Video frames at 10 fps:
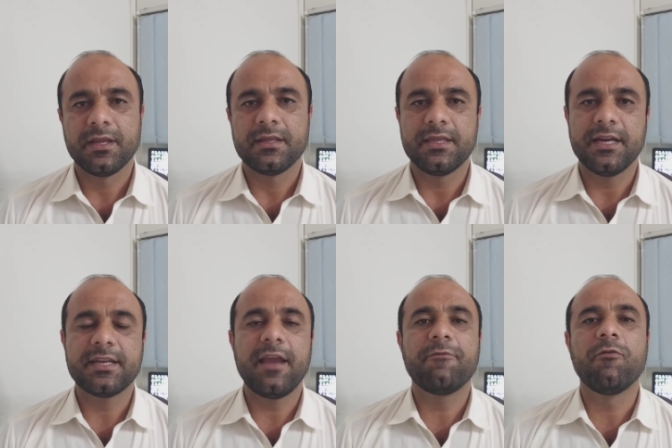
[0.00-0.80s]

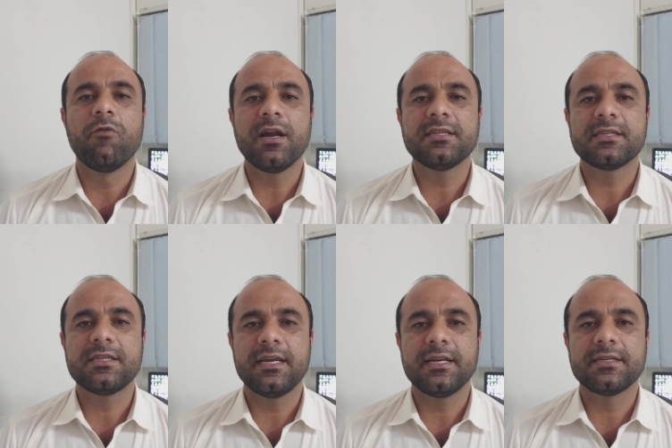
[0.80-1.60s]
that if one
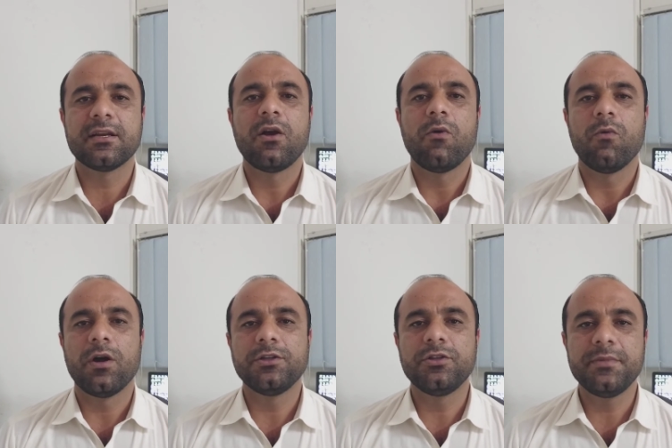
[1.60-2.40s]
state
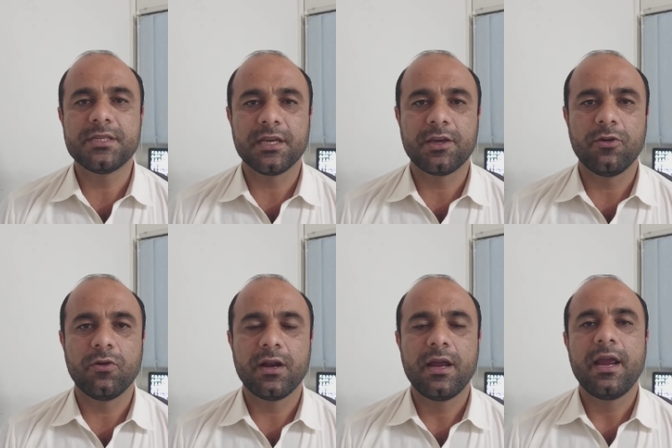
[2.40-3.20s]
want to be
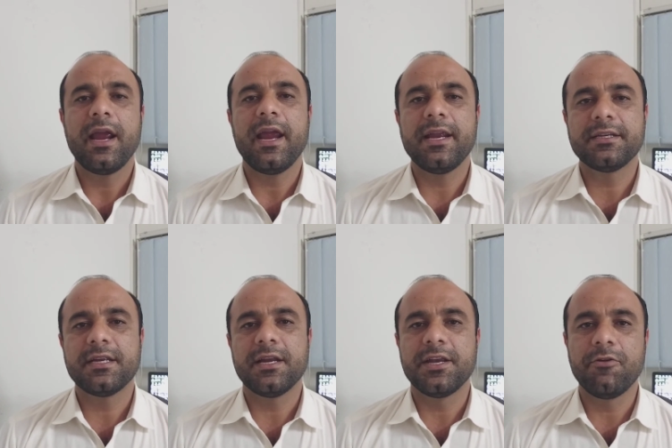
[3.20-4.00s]
secure,
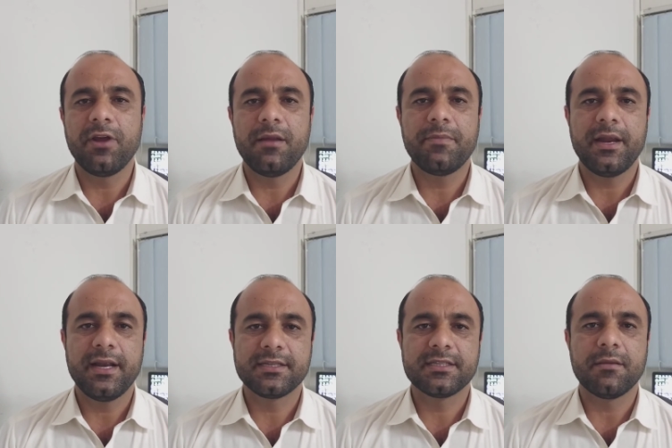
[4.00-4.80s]
it develop
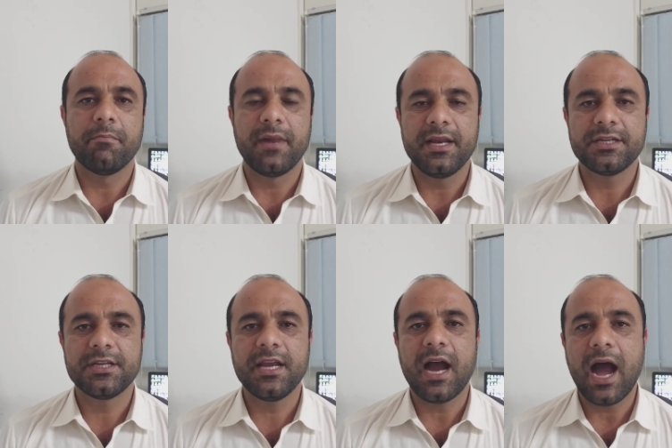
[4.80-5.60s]
its
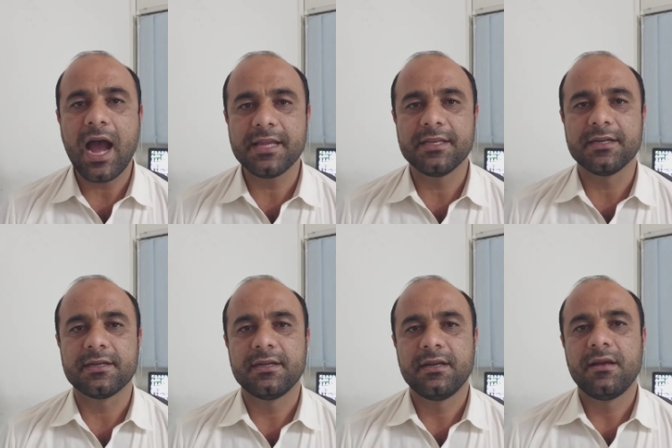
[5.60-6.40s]
military
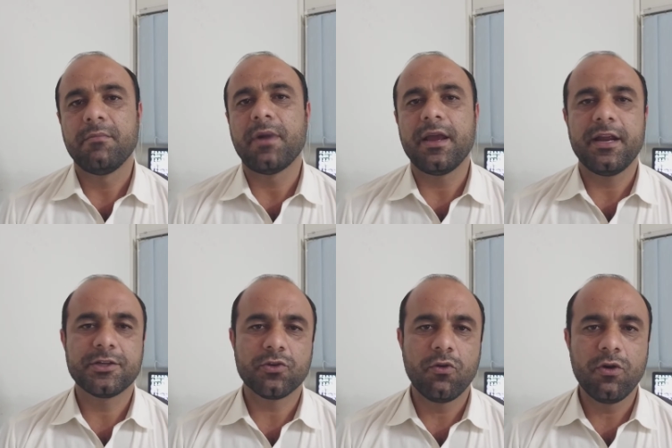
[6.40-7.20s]
either by
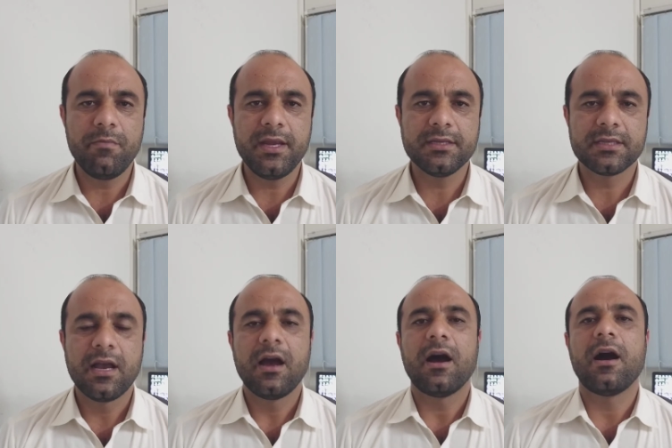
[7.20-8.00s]
its own means
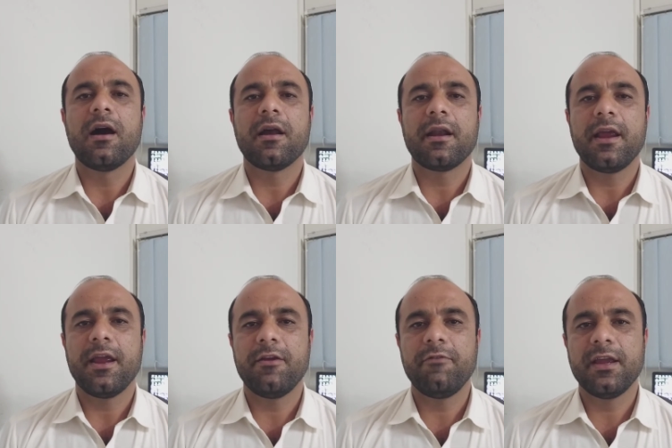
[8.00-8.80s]
or
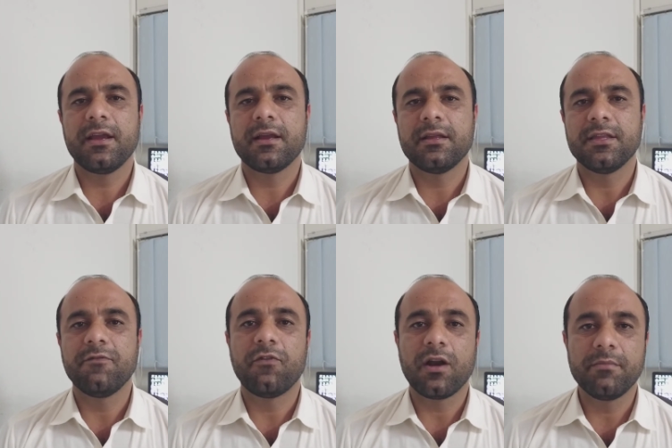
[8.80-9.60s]
having the
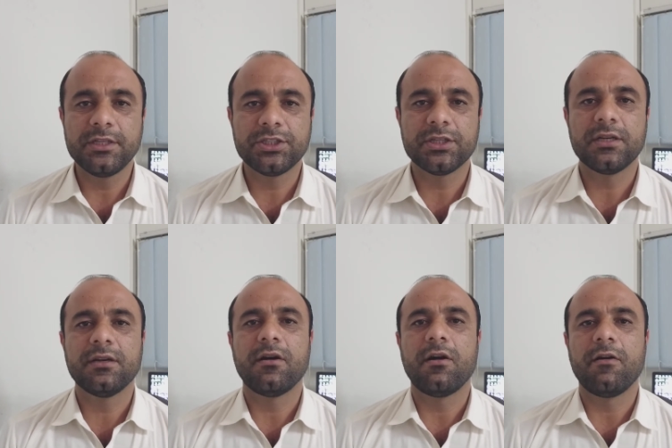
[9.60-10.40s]

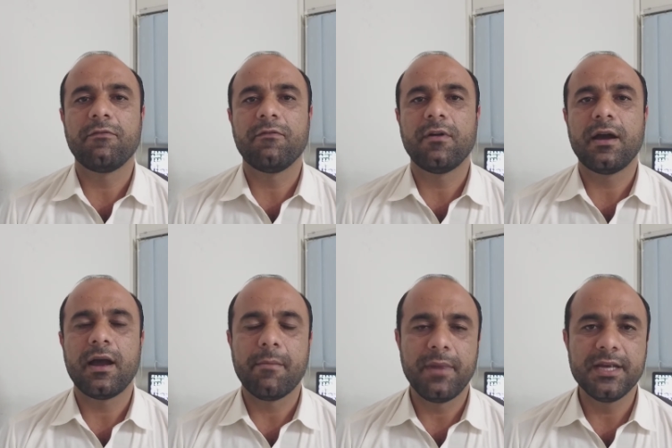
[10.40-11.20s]
formation of
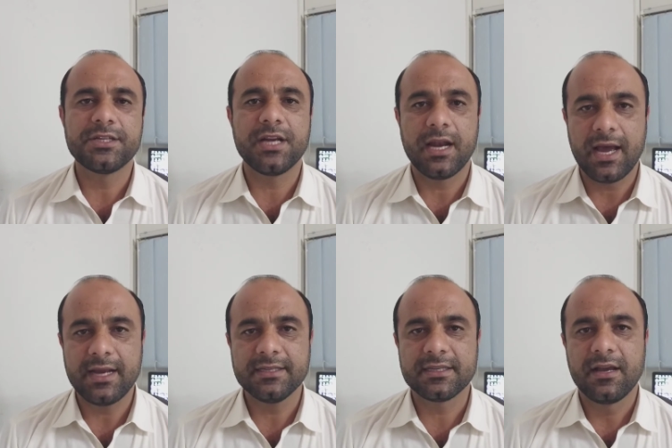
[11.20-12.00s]
a military
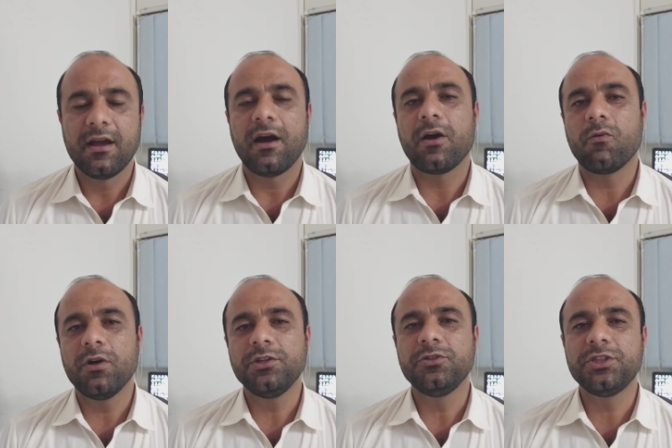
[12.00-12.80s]
alliance or
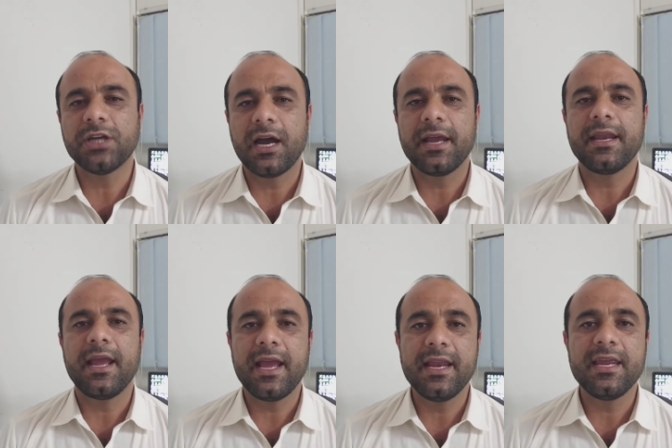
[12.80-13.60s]
want to join
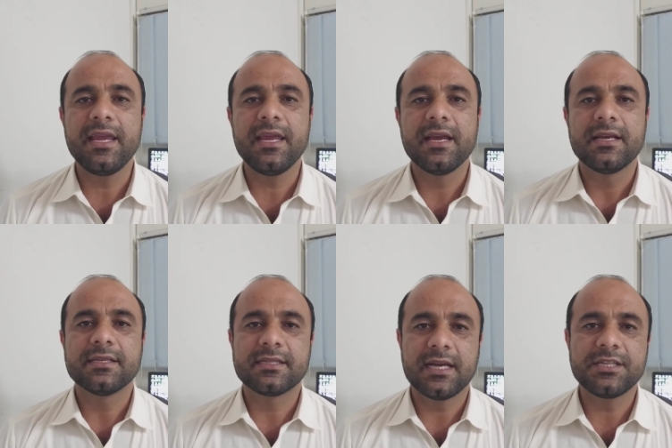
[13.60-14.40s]
any
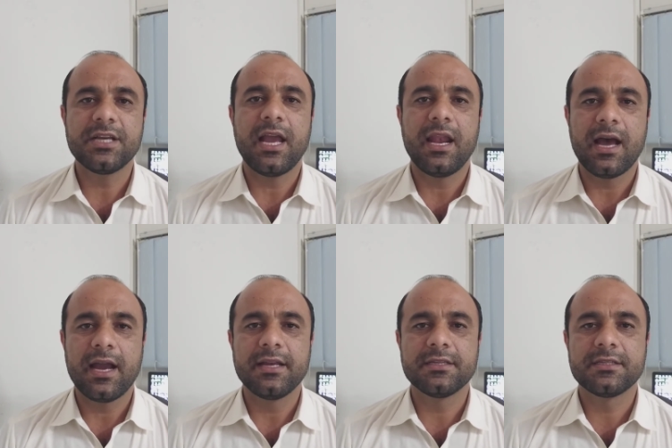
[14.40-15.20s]
such
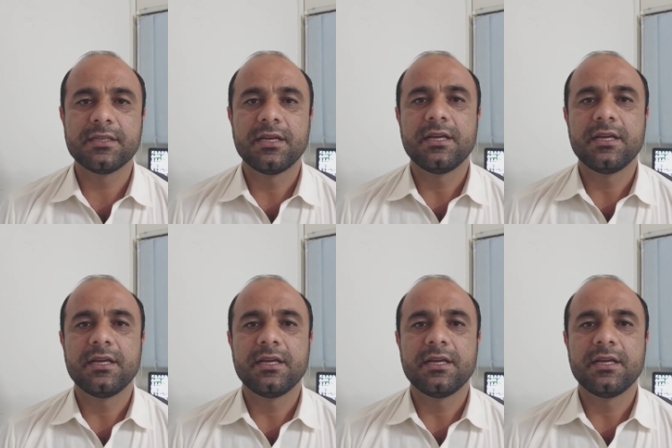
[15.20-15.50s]
alliance